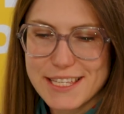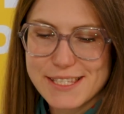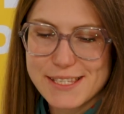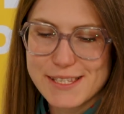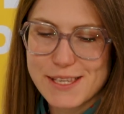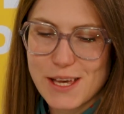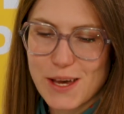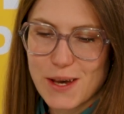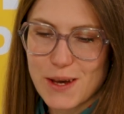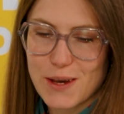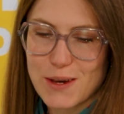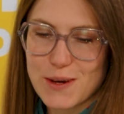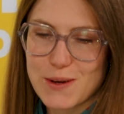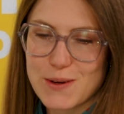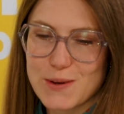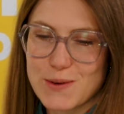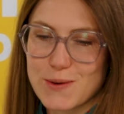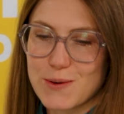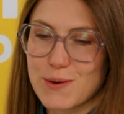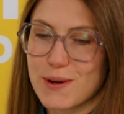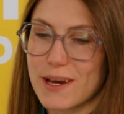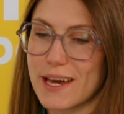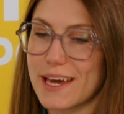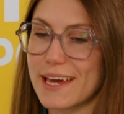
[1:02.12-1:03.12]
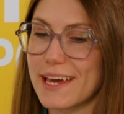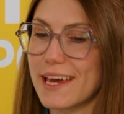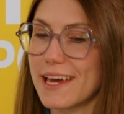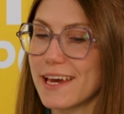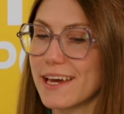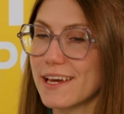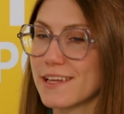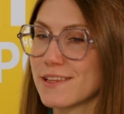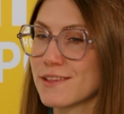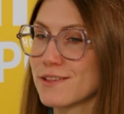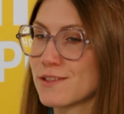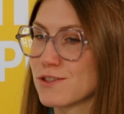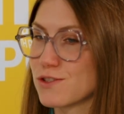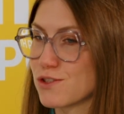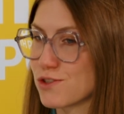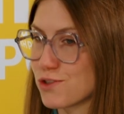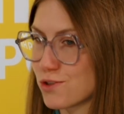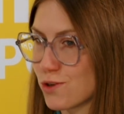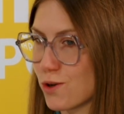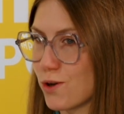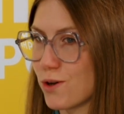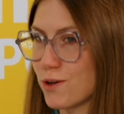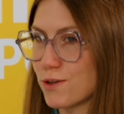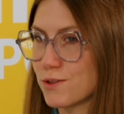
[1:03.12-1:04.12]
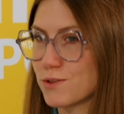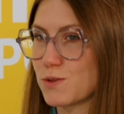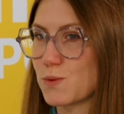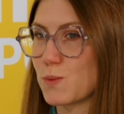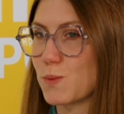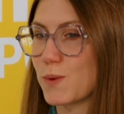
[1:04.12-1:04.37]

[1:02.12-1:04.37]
so in short,